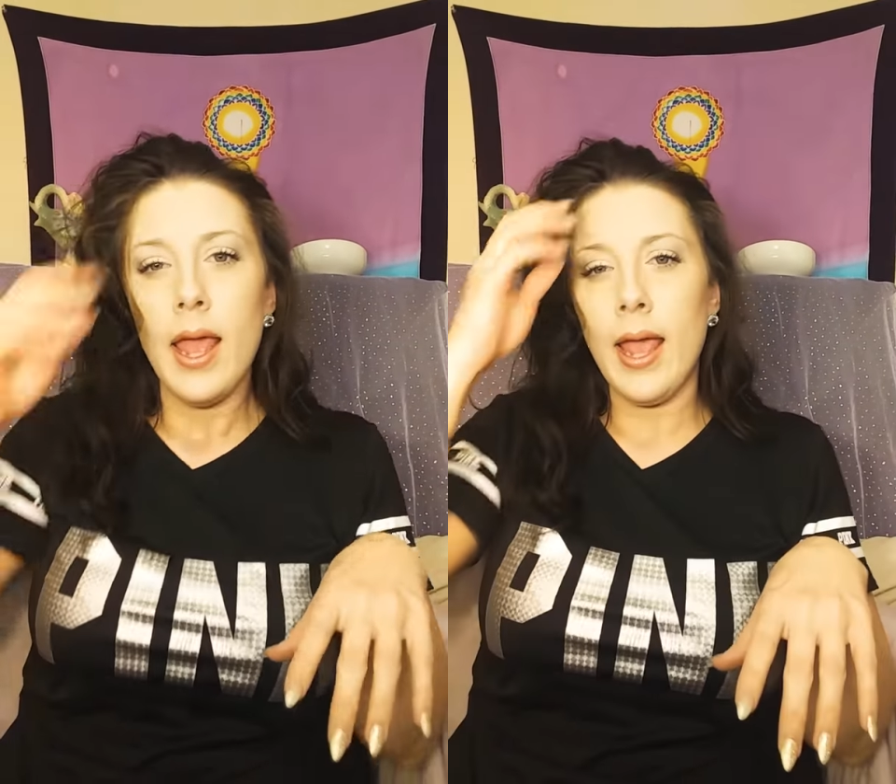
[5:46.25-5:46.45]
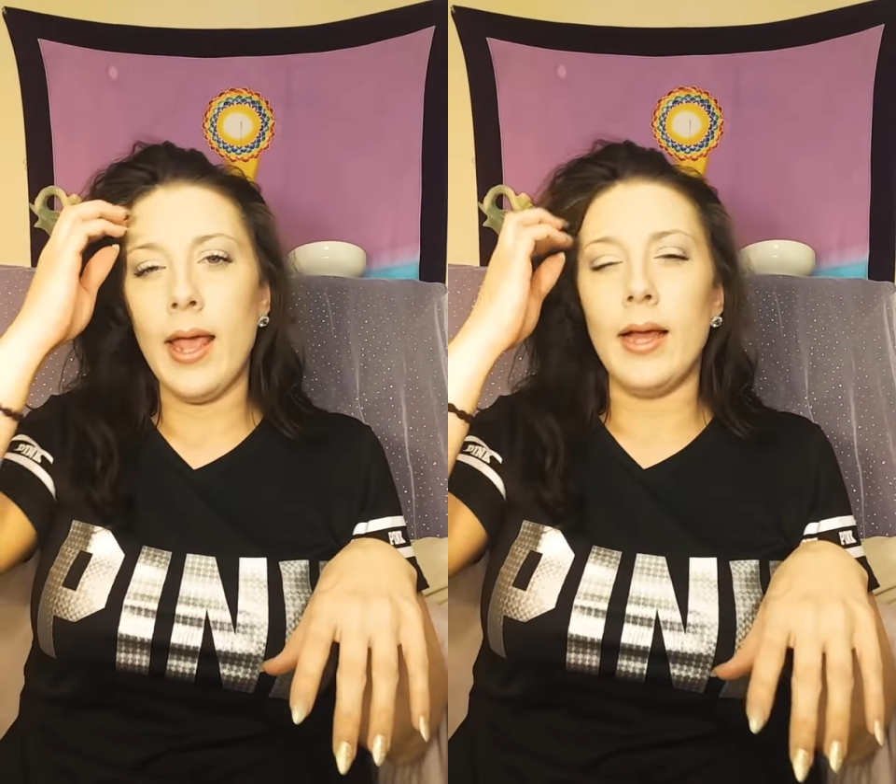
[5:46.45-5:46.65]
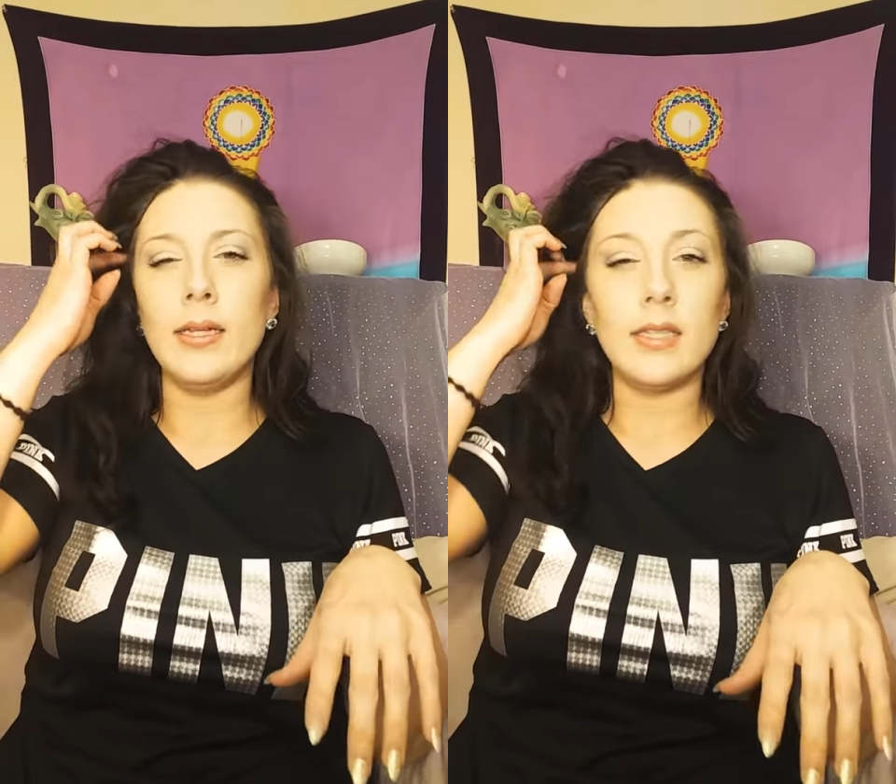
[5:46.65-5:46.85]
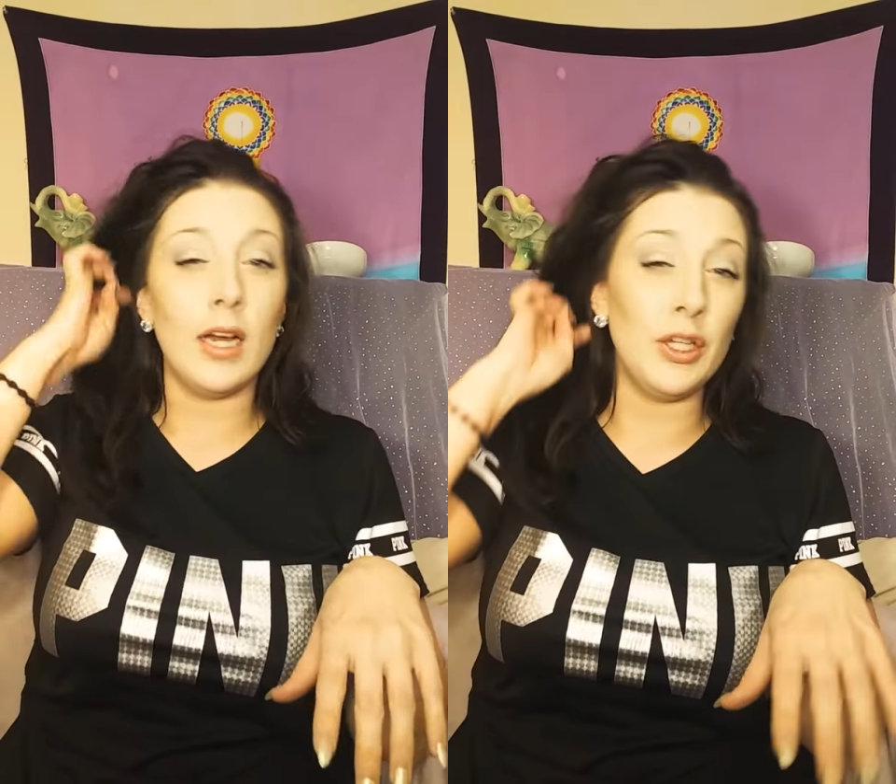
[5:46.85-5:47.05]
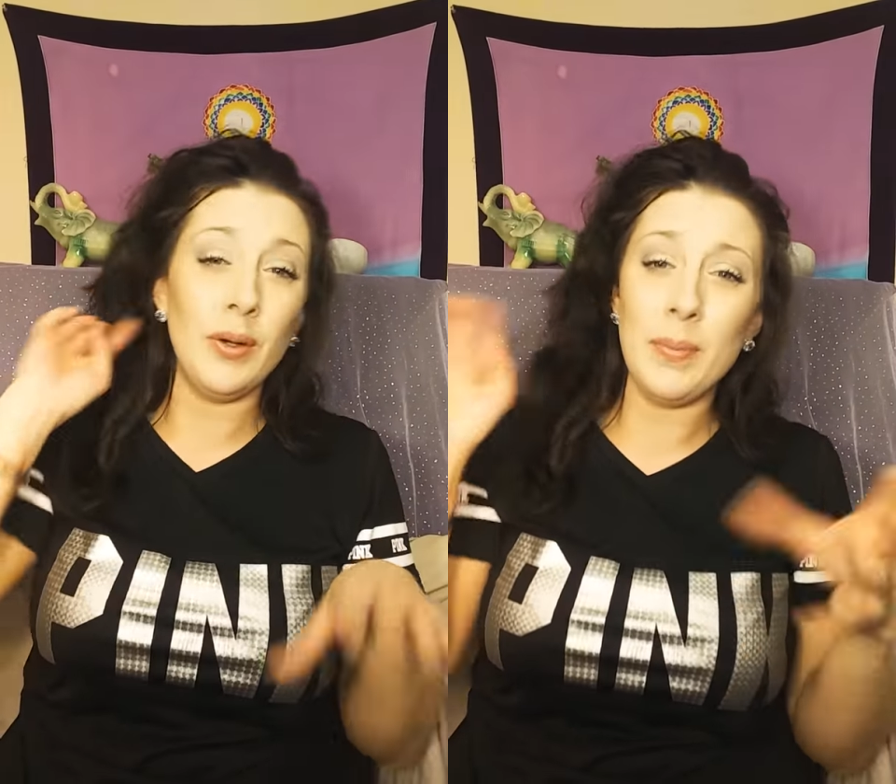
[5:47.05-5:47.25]
And
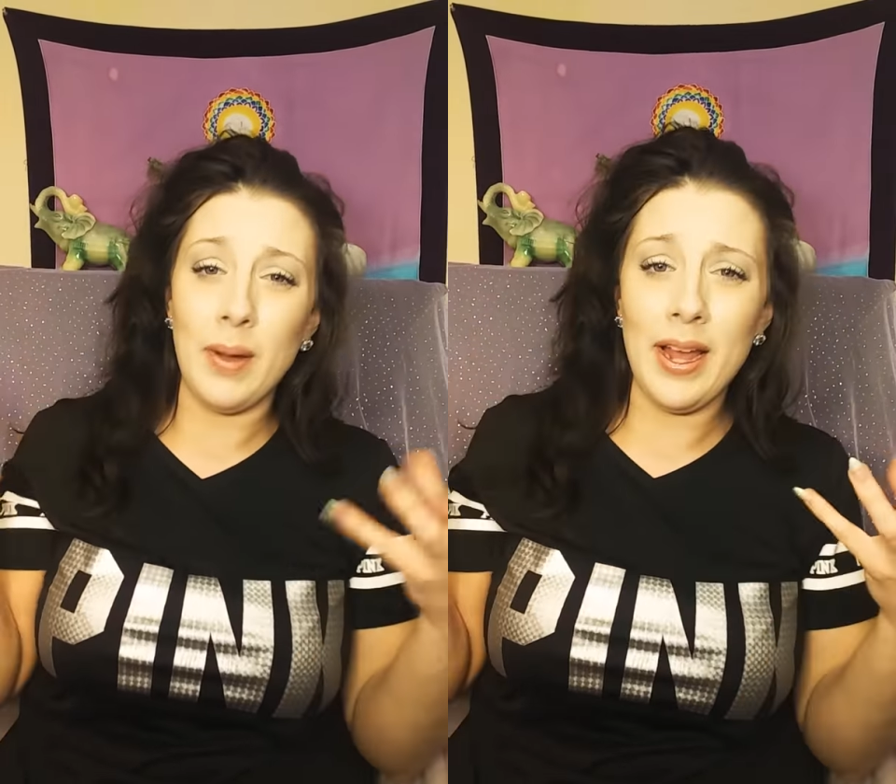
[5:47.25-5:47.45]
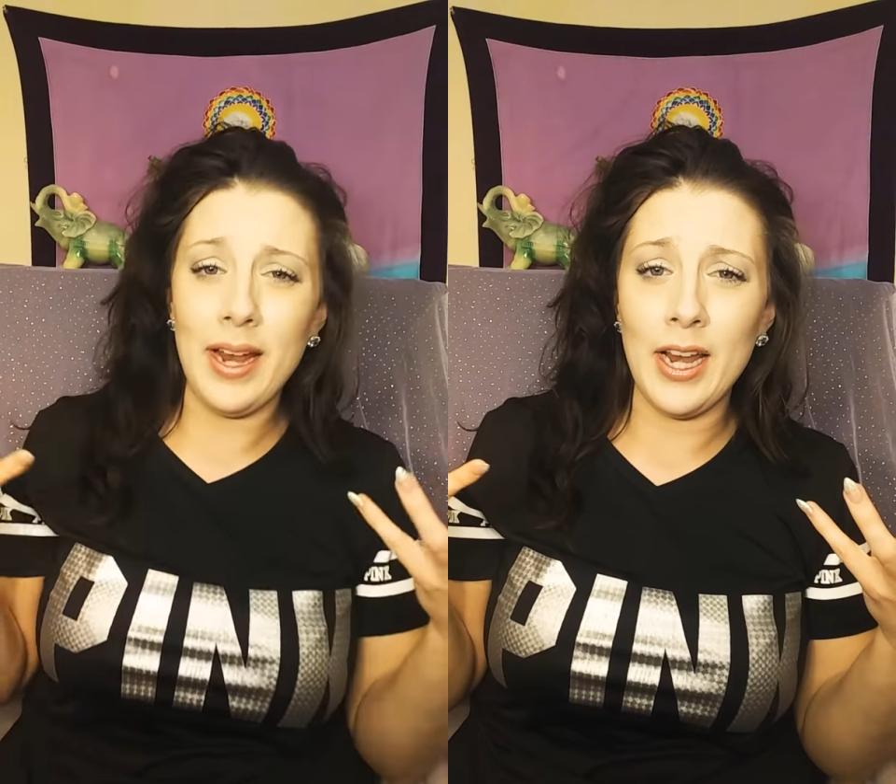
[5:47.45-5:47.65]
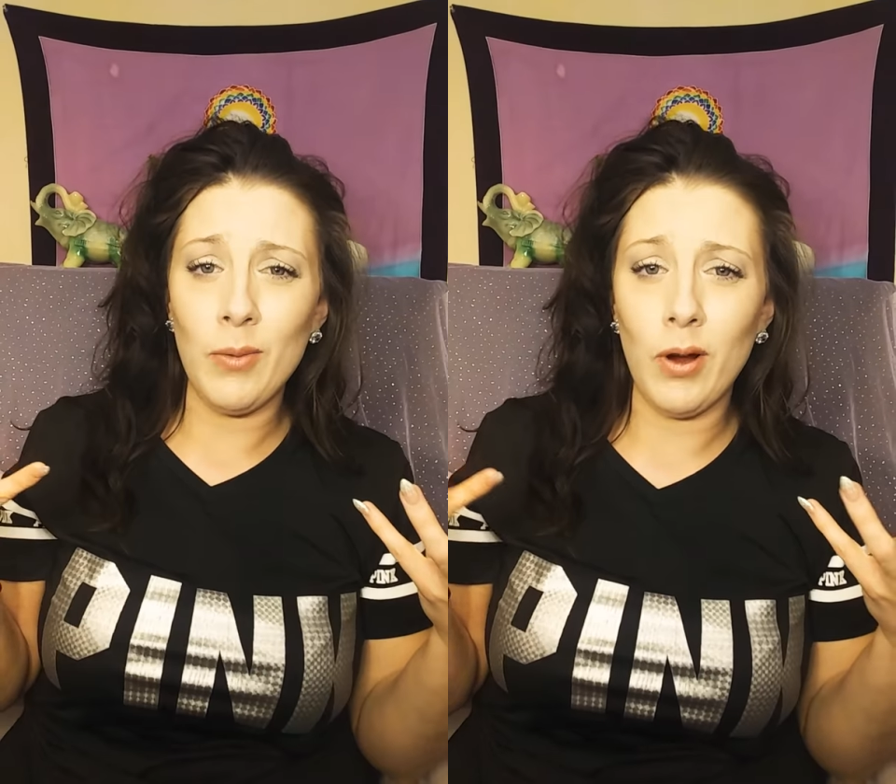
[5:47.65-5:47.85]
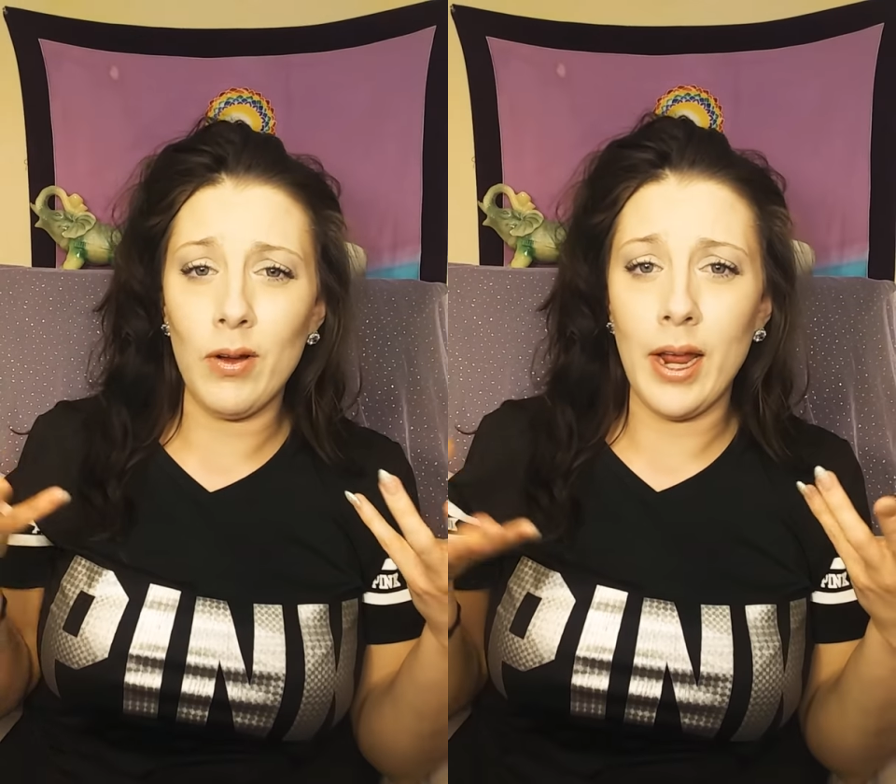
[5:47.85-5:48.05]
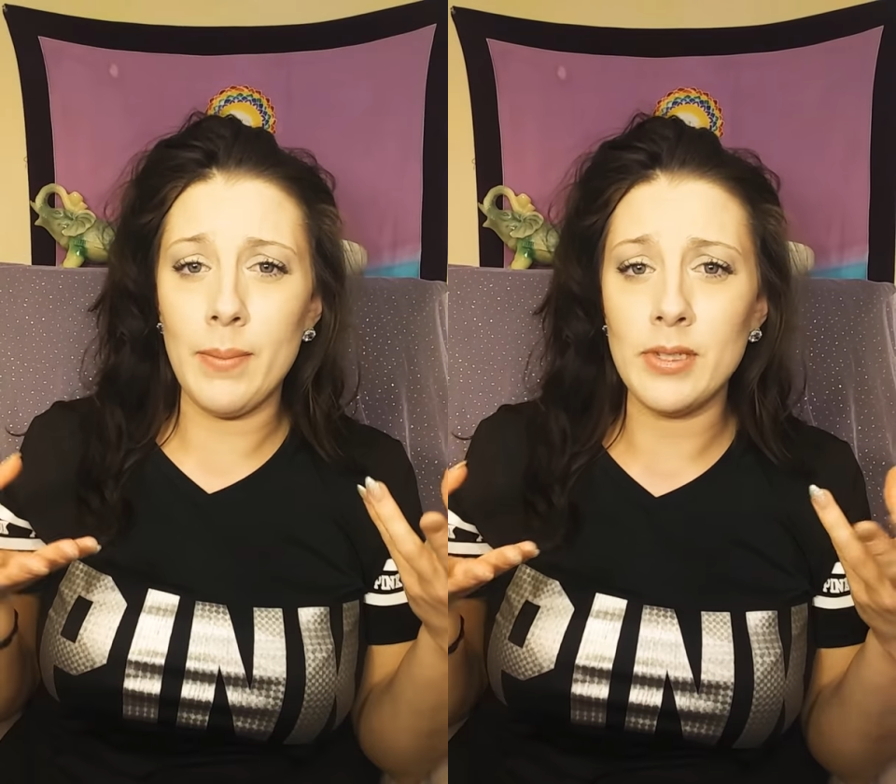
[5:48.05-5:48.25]
you can buy it anywhere
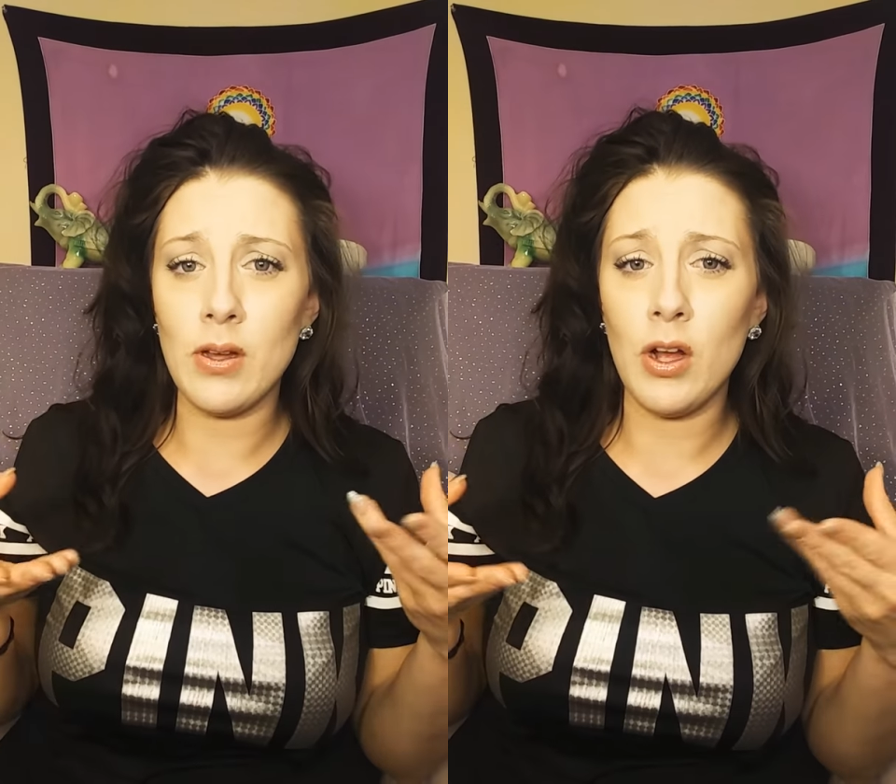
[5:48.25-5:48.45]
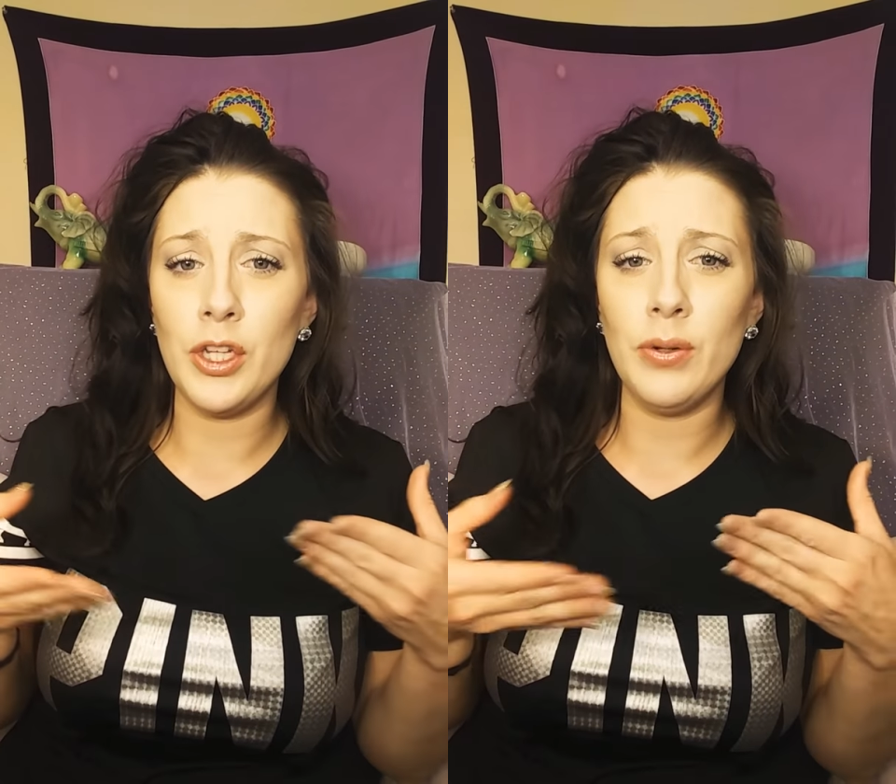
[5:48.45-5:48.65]
on Amazon.